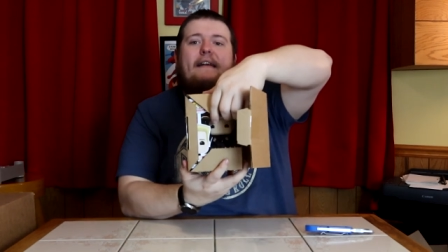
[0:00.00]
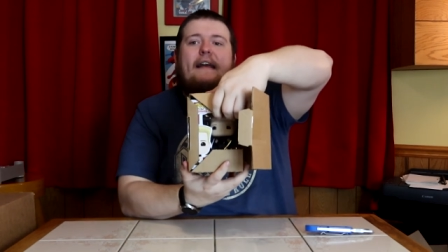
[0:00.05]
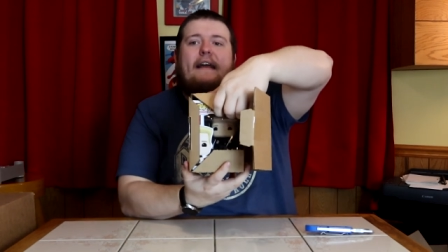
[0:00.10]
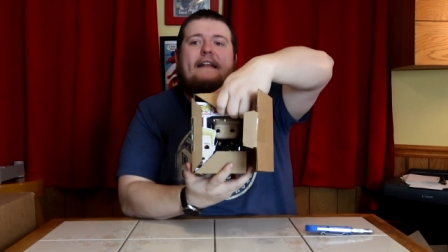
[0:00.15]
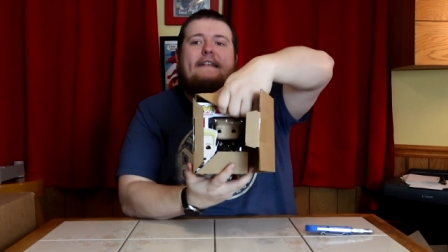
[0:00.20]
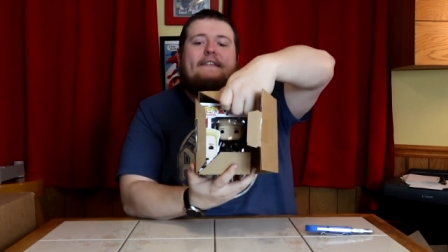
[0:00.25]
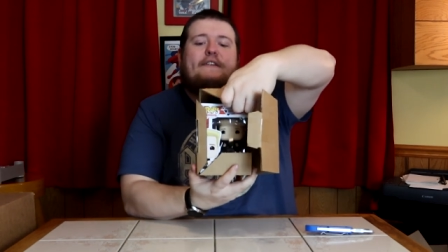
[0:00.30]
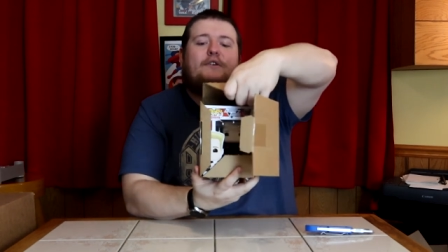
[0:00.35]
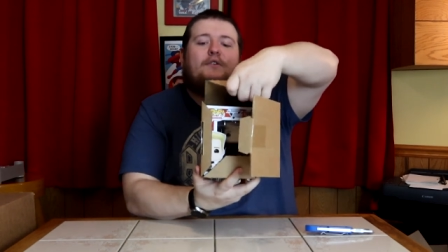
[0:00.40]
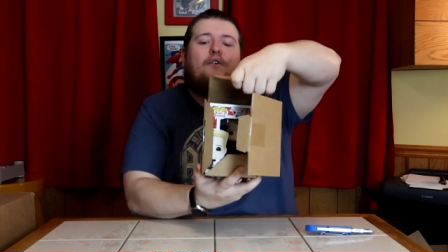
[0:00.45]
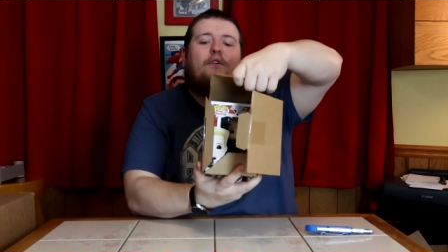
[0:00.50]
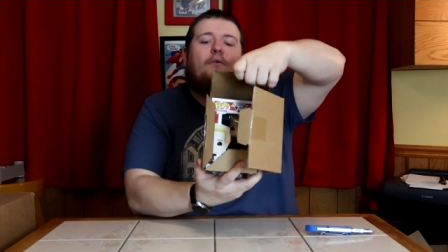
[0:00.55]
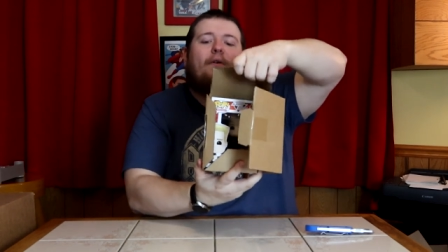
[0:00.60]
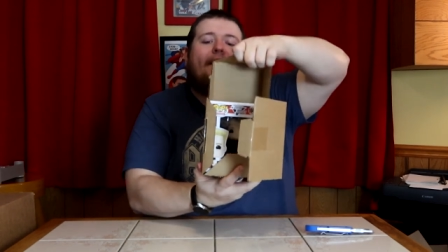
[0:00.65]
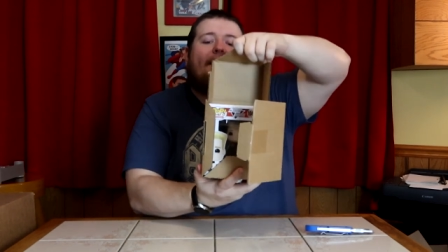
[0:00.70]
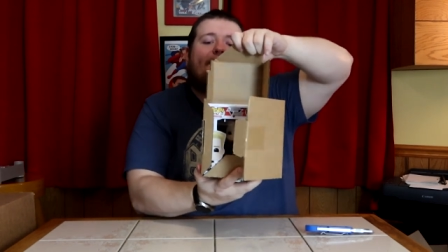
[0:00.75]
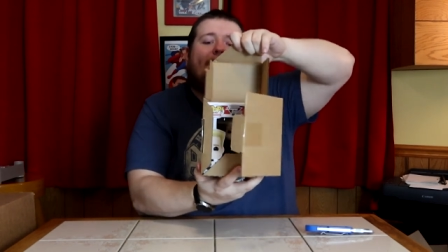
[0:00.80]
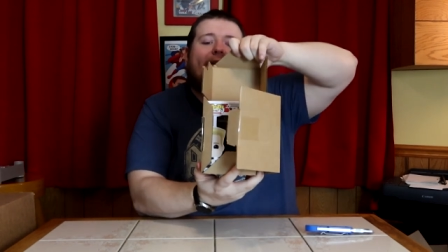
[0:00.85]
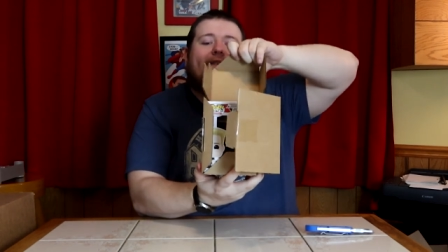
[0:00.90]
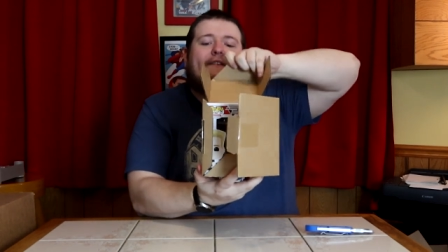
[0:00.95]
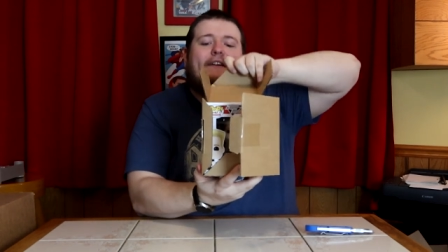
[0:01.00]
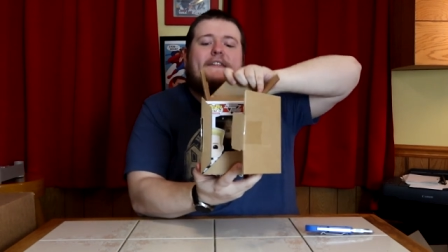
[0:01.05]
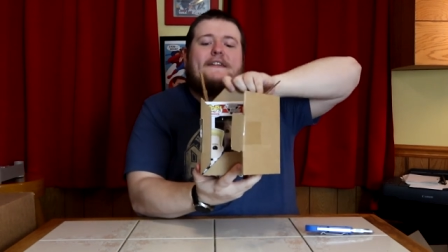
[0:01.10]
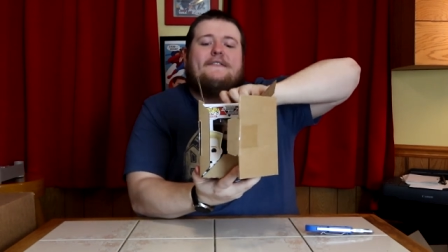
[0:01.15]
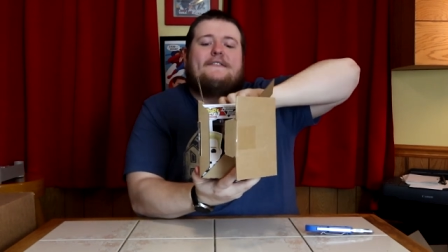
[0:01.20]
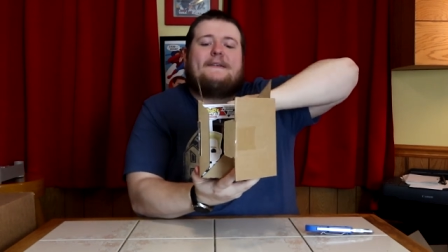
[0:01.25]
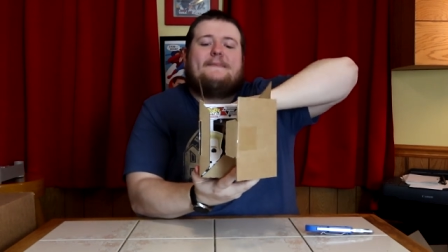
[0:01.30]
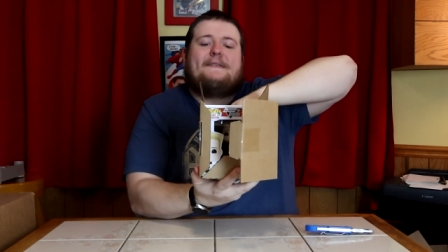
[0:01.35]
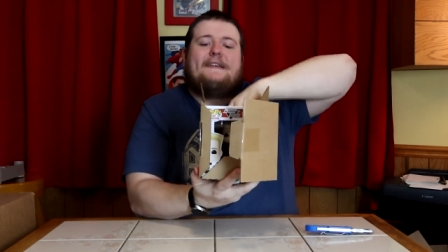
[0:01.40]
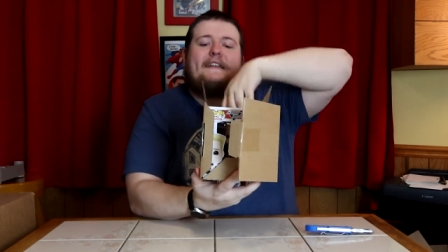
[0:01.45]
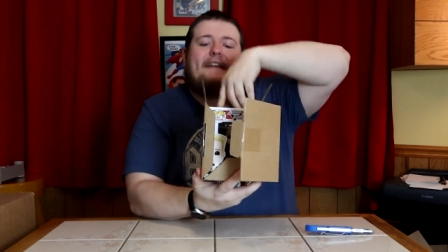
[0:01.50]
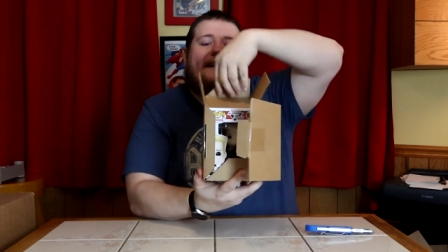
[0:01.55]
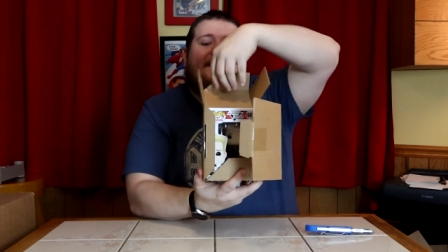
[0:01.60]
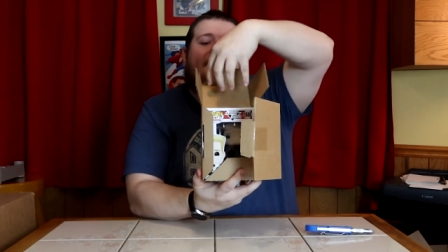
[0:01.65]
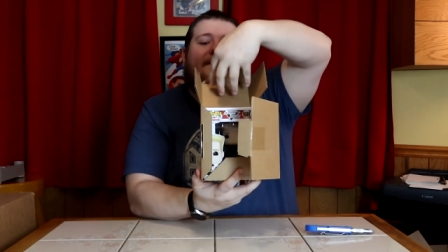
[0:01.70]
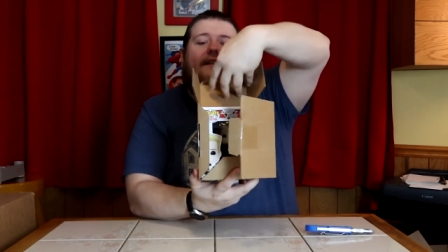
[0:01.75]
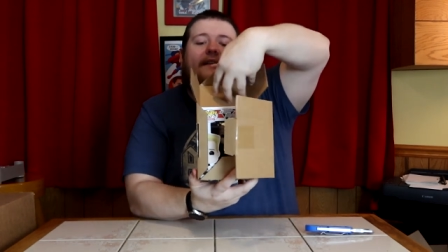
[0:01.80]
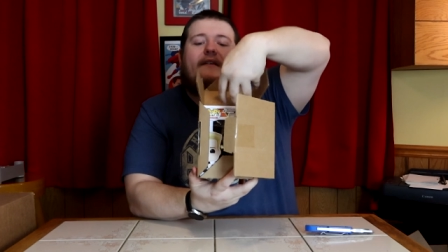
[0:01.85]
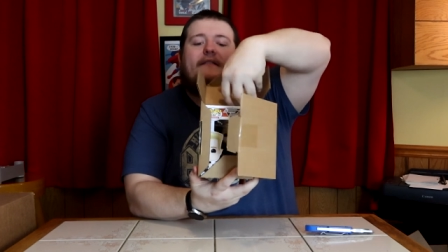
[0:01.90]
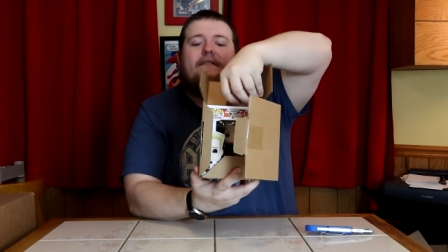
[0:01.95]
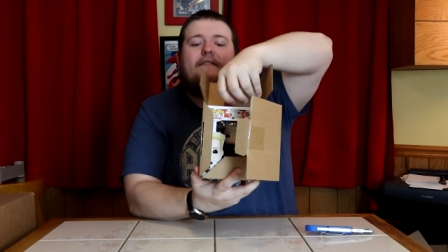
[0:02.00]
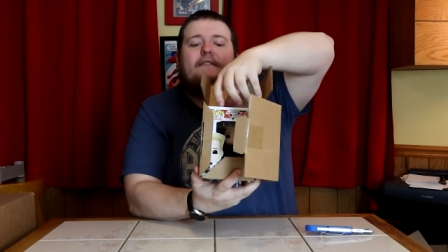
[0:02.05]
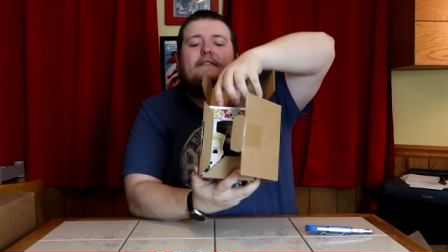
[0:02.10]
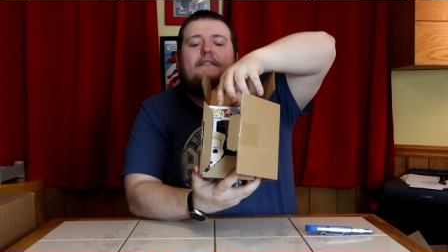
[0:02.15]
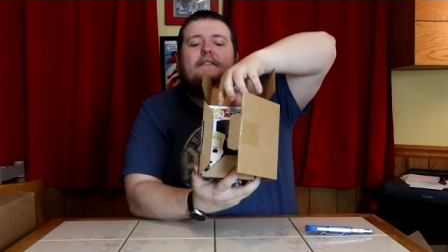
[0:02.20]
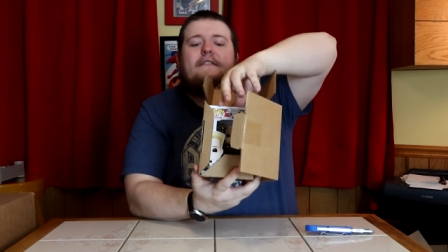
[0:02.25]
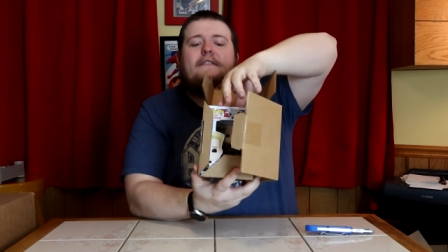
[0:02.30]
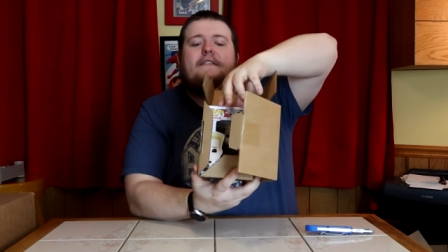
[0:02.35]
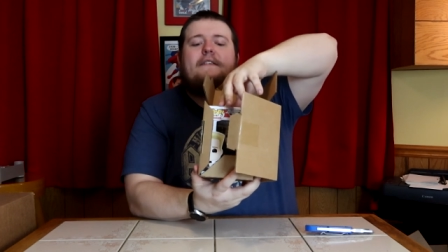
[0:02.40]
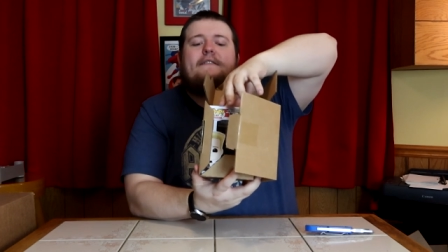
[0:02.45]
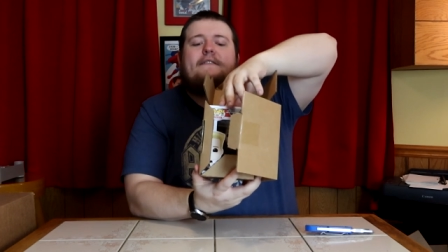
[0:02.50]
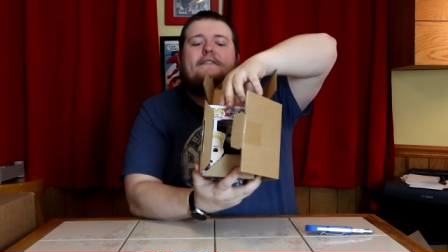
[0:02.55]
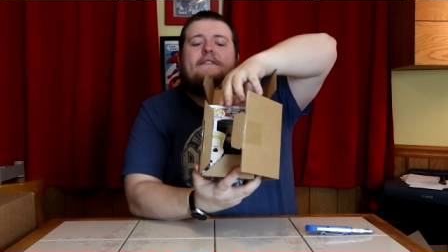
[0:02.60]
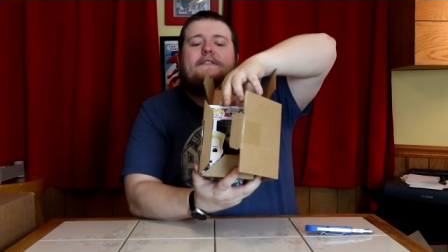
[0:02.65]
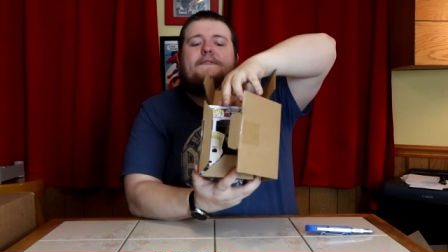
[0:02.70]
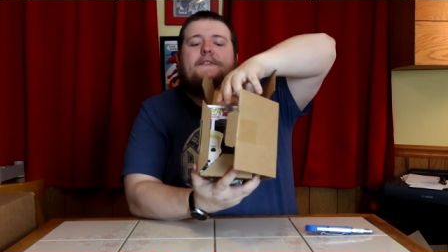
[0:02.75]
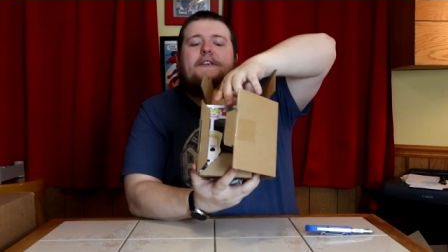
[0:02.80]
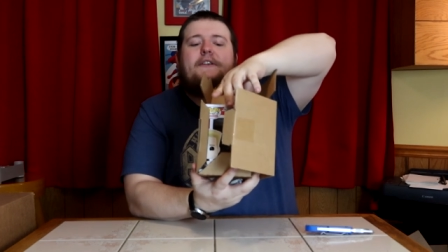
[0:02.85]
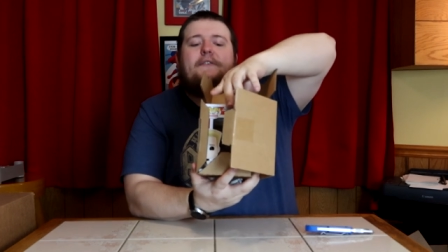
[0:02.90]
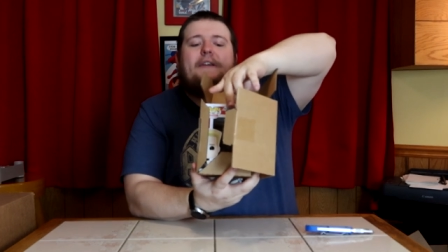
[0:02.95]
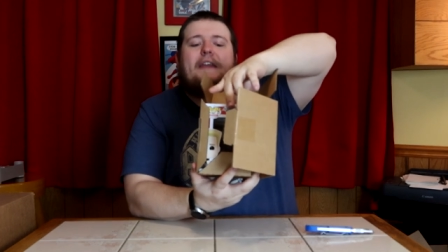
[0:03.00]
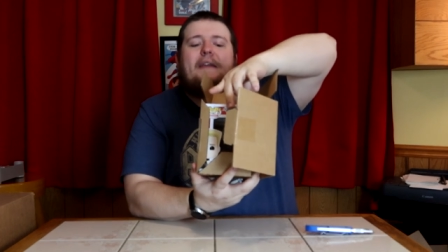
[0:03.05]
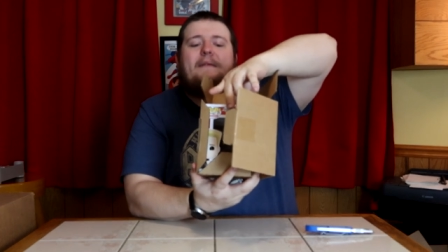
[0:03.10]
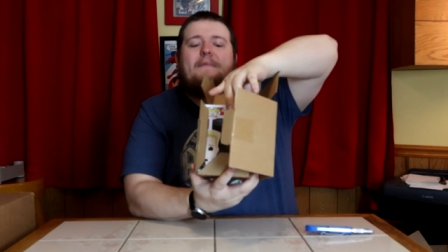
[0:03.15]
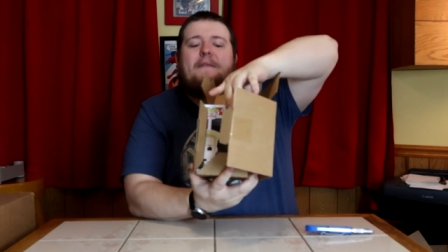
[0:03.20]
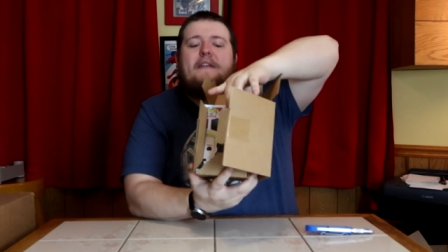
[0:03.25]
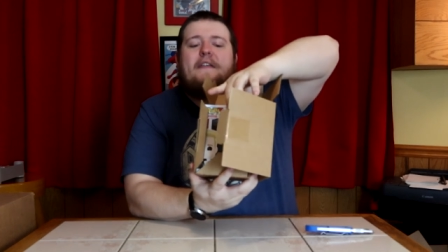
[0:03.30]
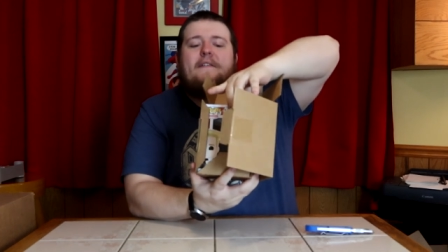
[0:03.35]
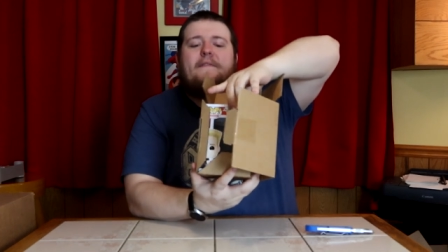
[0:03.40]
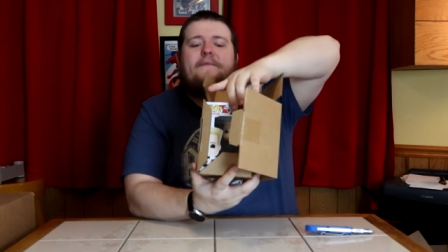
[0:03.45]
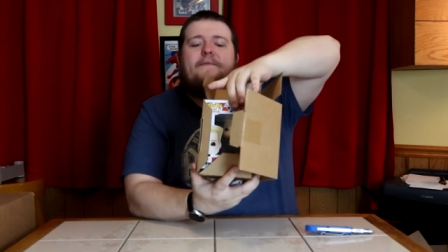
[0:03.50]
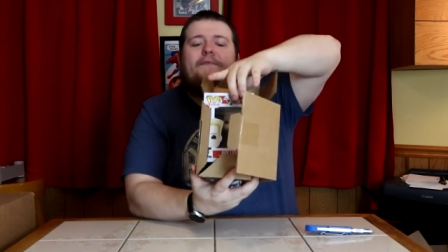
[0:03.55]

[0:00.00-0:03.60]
I didn't see who it was, but I saw that was upside down. This looks video gamey.